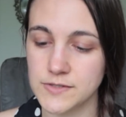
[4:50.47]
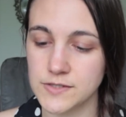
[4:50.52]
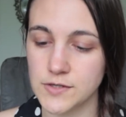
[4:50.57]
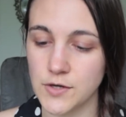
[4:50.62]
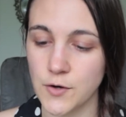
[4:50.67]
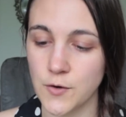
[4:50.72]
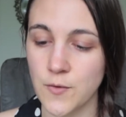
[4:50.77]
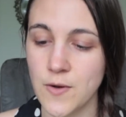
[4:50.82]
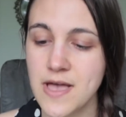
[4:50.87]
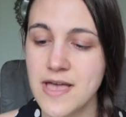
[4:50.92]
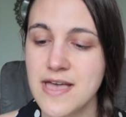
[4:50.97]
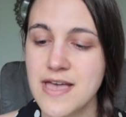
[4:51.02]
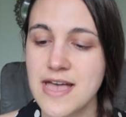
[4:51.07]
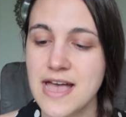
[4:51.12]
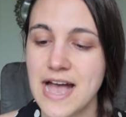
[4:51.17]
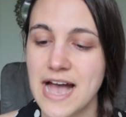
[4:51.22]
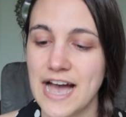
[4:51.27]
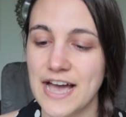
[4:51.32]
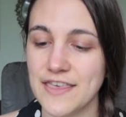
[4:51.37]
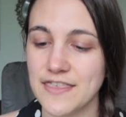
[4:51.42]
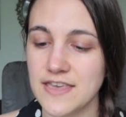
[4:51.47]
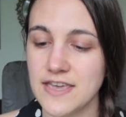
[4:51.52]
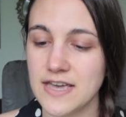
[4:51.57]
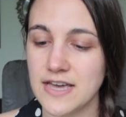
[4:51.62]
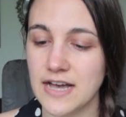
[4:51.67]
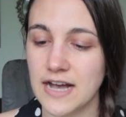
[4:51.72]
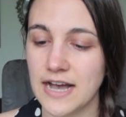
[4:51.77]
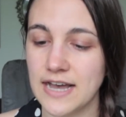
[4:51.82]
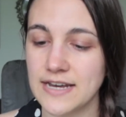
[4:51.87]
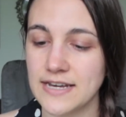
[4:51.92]
So I
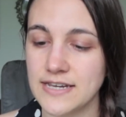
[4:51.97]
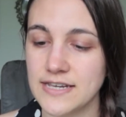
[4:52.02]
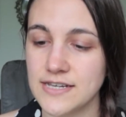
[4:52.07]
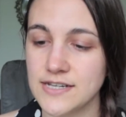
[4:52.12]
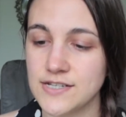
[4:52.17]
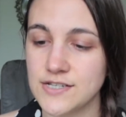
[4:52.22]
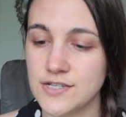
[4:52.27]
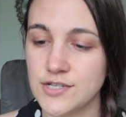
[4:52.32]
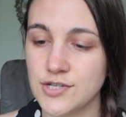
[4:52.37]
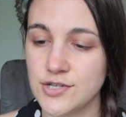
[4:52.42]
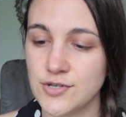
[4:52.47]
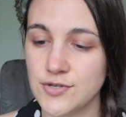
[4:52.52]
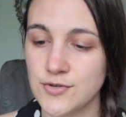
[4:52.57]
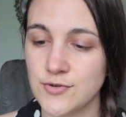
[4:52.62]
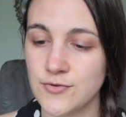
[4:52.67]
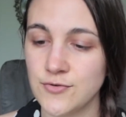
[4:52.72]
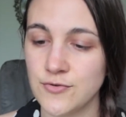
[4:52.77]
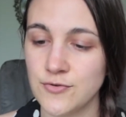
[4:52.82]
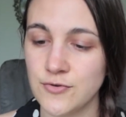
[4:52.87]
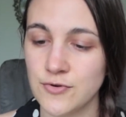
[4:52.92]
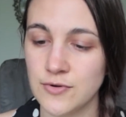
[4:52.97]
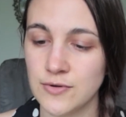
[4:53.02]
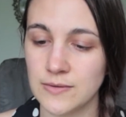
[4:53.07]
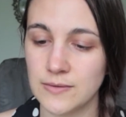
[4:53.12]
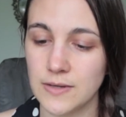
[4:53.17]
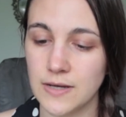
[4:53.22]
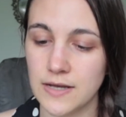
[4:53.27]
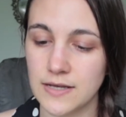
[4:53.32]
think I need to